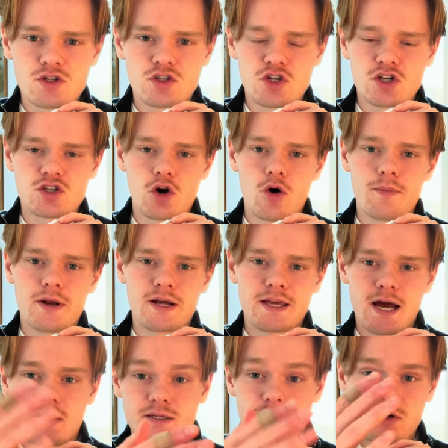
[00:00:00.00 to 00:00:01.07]
Just open
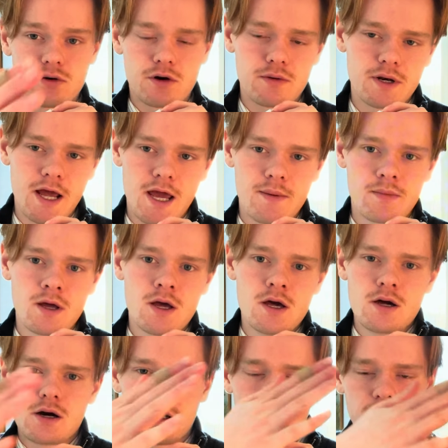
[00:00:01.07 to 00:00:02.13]
accounts in your own name
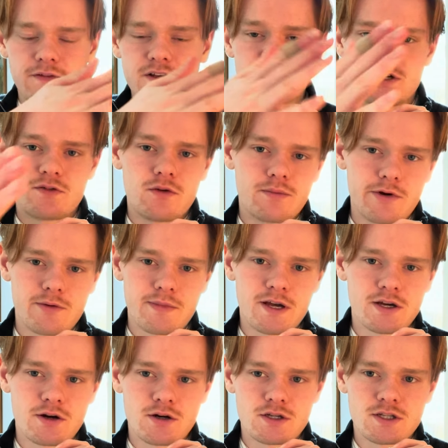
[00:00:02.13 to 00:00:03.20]
on all of these different
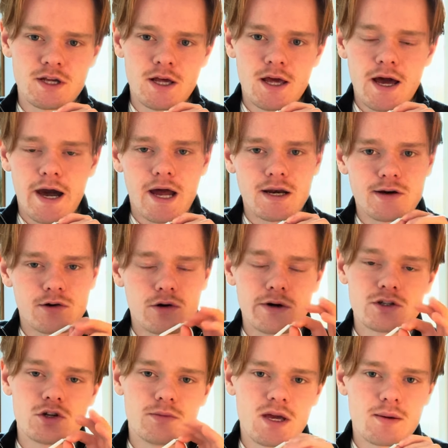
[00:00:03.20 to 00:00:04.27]
bookmakers, and you're going
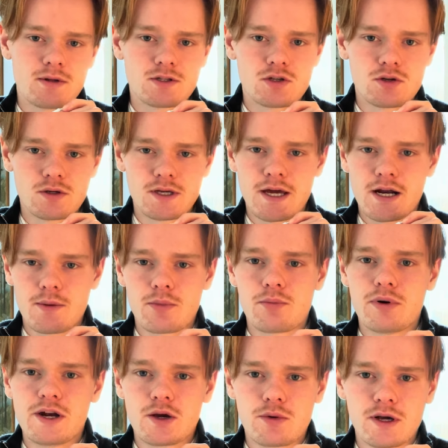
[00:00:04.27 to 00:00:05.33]
to be able to get up
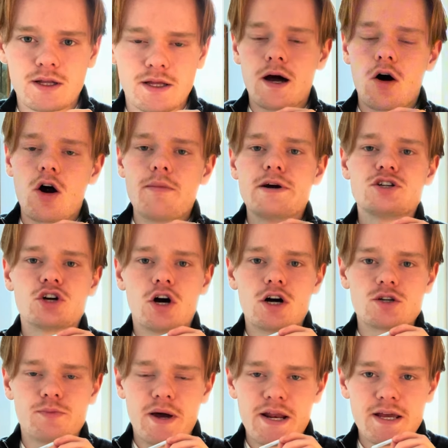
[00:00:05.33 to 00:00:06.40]
pretty quickly. Now,
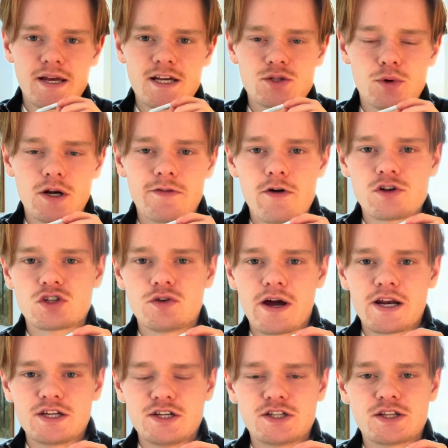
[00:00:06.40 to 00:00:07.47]
arbitrage betting is one of those
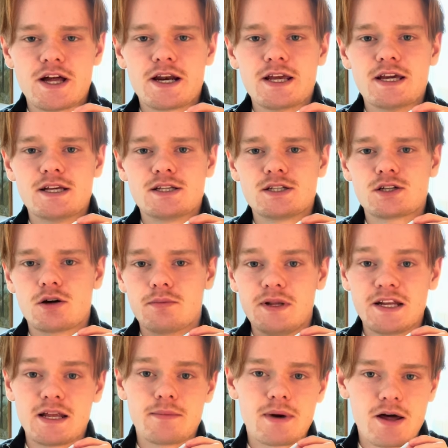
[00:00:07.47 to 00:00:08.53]
strategies that is
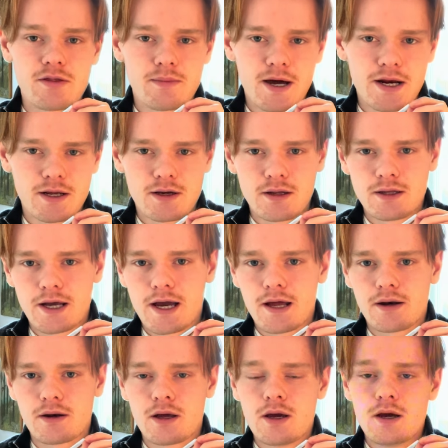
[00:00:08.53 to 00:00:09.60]
completely mathematical
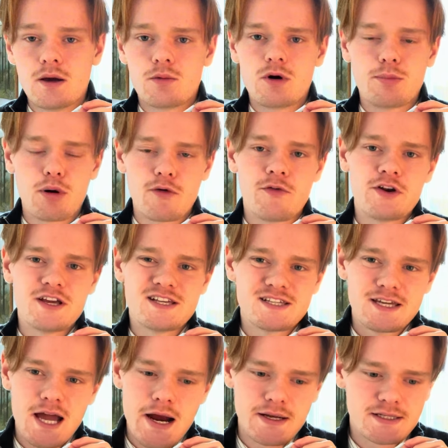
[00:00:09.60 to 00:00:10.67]
and where profit is
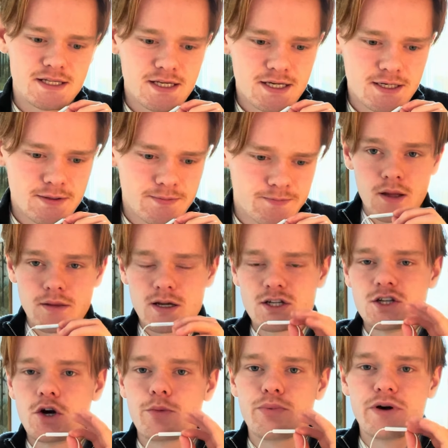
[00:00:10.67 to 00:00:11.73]
guaranteed. There's
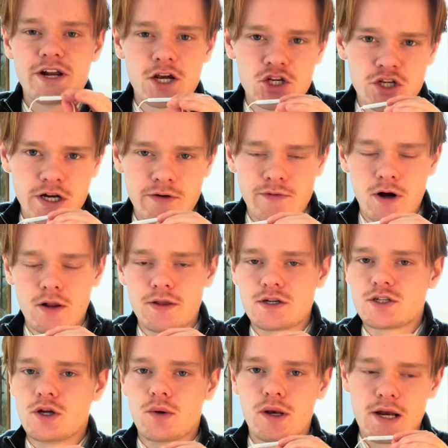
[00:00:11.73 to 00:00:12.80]
no prediction involved,
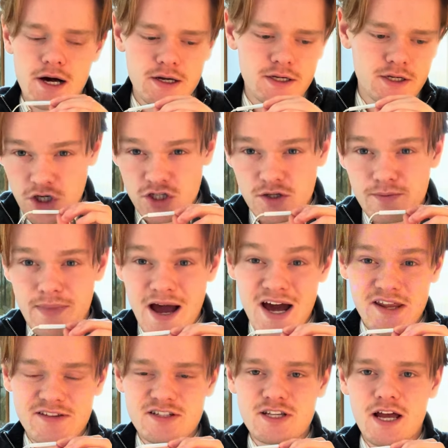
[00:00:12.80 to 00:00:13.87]
there's no luck, just
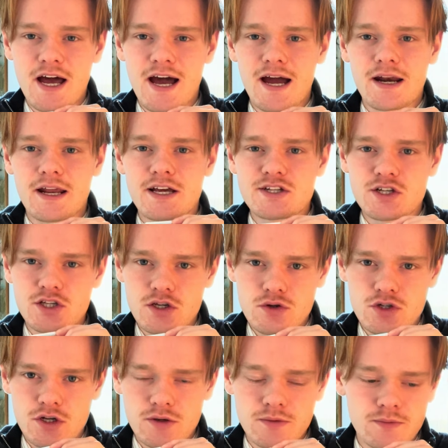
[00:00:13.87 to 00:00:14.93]
maths and
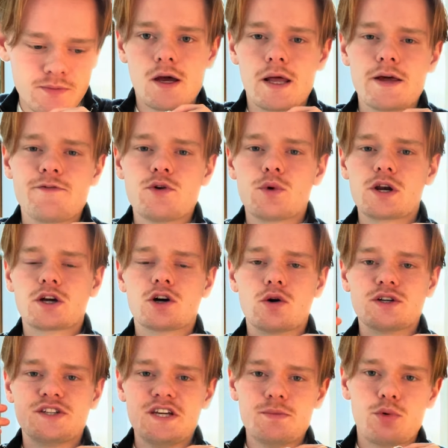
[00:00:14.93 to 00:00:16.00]
execution. And if you want to go
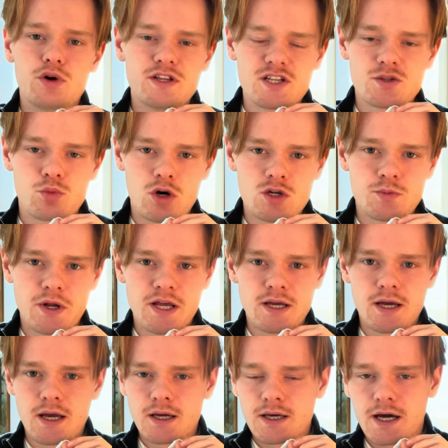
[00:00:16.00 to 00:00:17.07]
deeper into sports betting
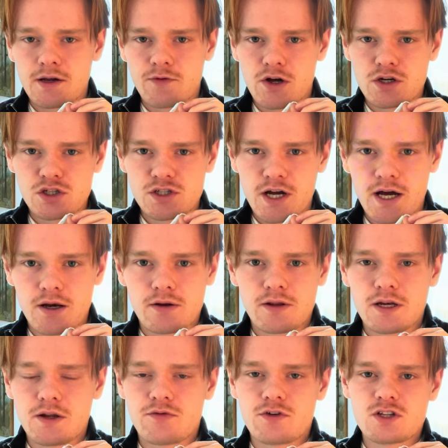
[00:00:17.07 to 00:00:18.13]
and kind of understand the
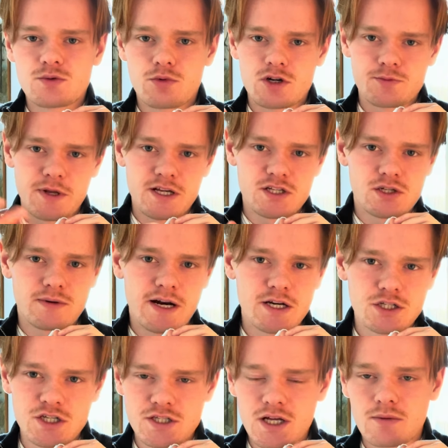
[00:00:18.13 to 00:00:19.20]
different sports betting
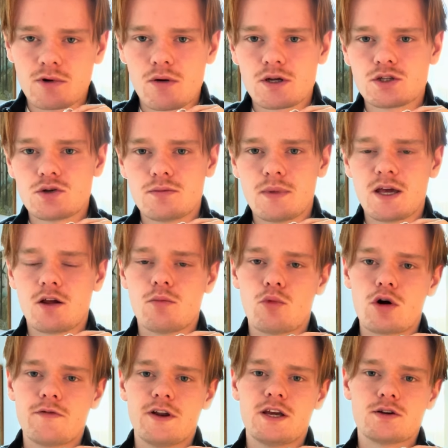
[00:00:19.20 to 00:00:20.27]
strategies, I'm going to make
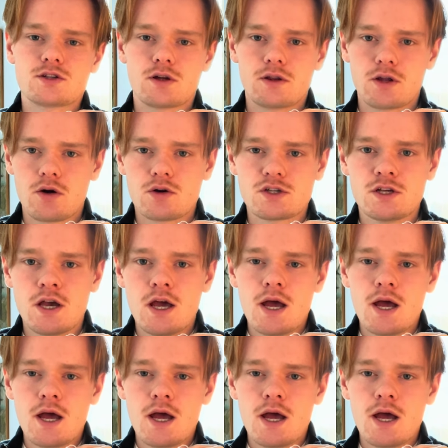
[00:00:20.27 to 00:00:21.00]
more videos on those.